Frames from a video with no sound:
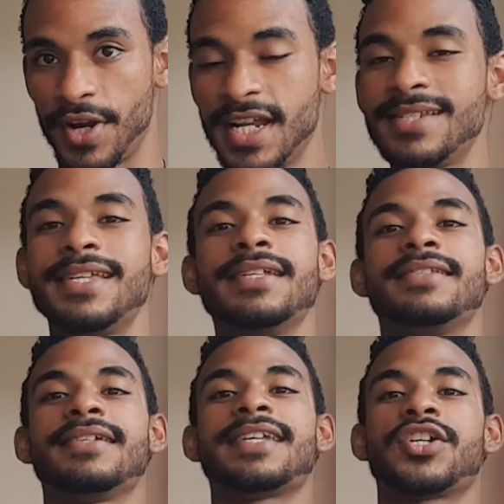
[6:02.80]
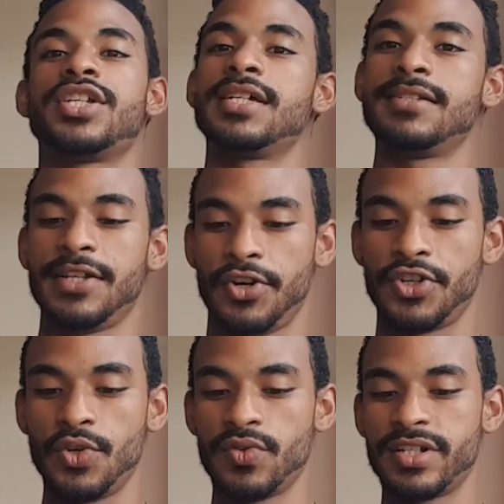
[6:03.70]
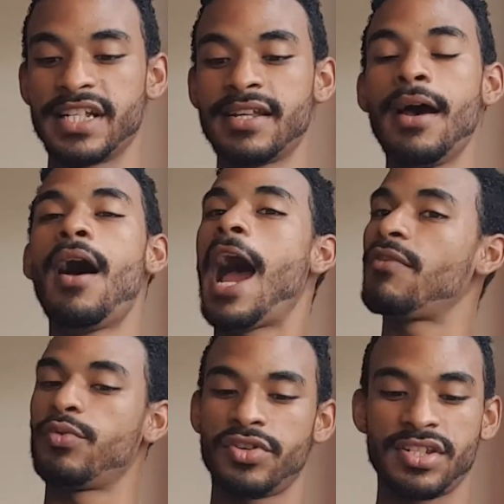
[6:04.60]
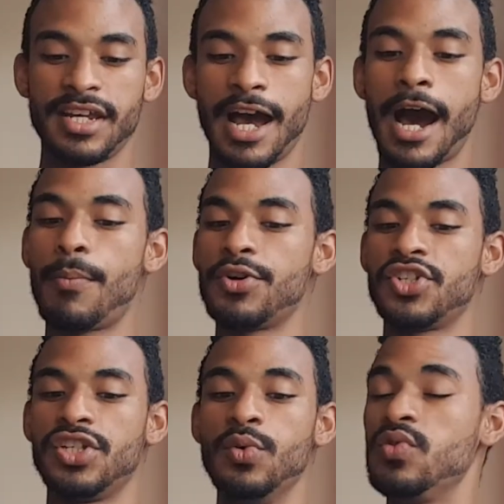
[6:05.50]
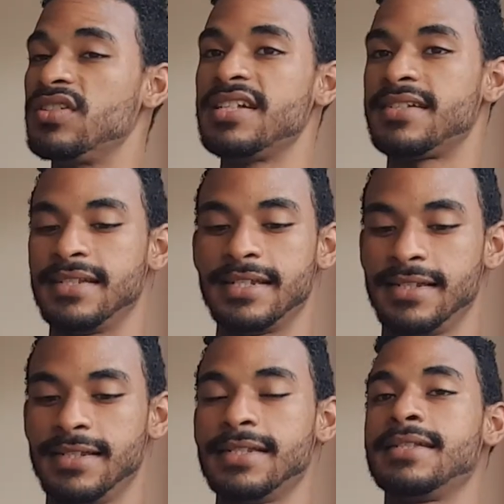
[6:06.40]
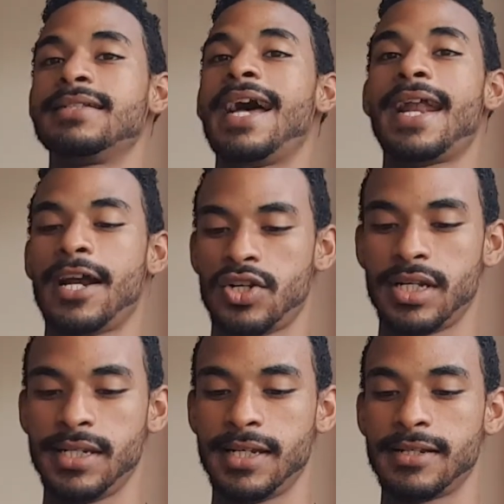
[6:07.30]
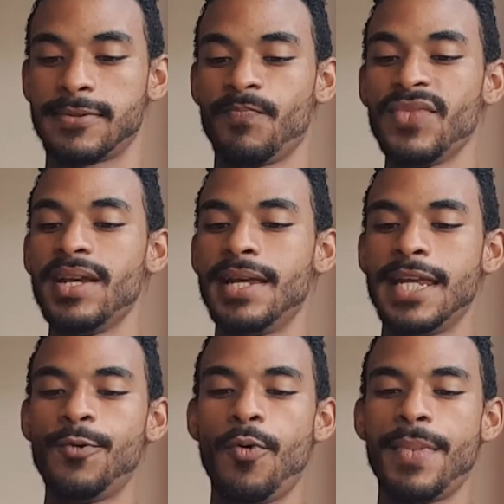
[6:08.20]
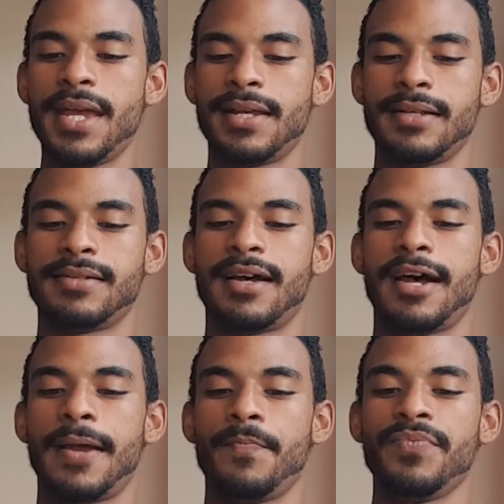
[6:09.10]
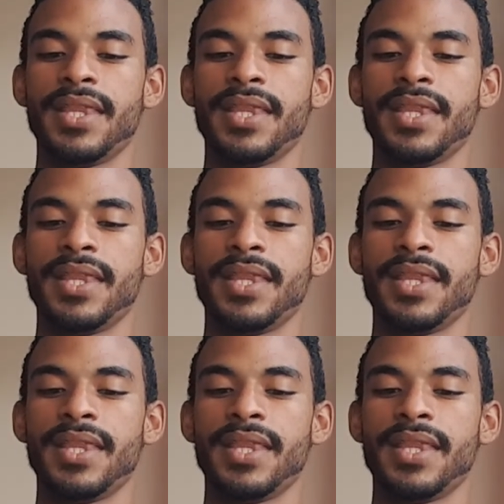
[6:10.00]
an instant, it is actually considered useless. However, we'll see how much uselessness that actually is. He will make it in time.